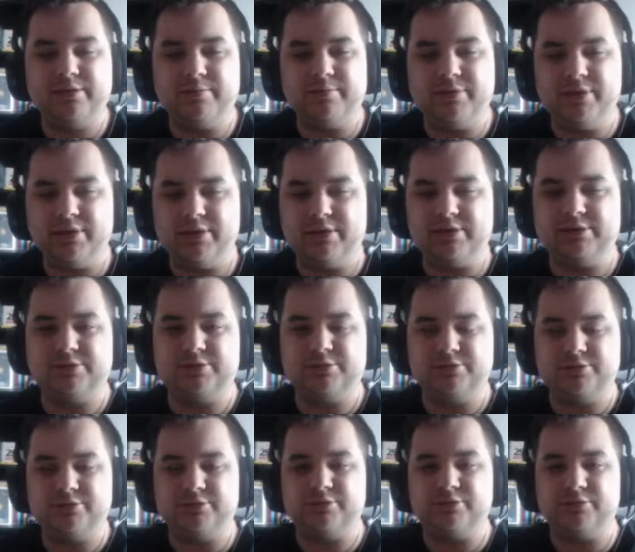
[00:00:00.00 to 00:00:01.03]
something a
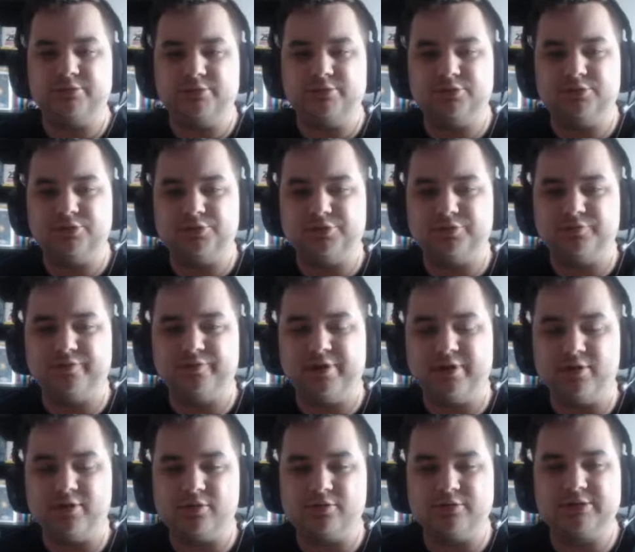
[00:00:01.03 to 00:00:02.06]
certain Sergeant
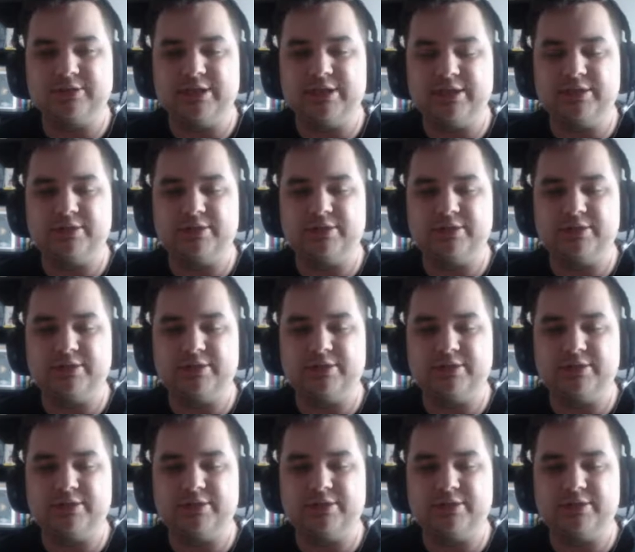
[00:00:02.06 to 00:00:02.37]
Farrell